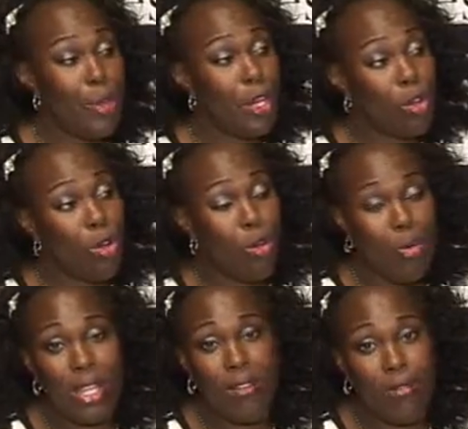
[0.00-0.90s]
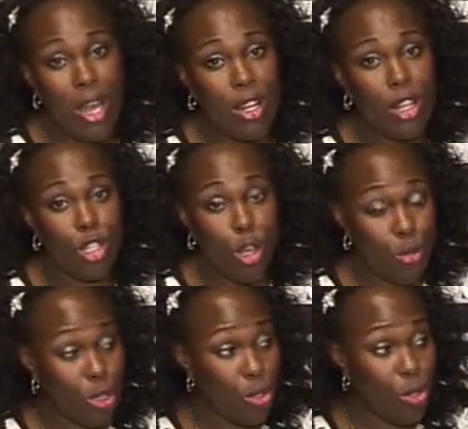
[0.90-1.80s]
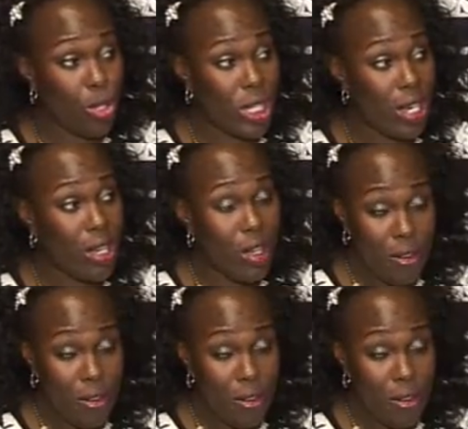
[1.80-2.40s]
and the court made a final adoption order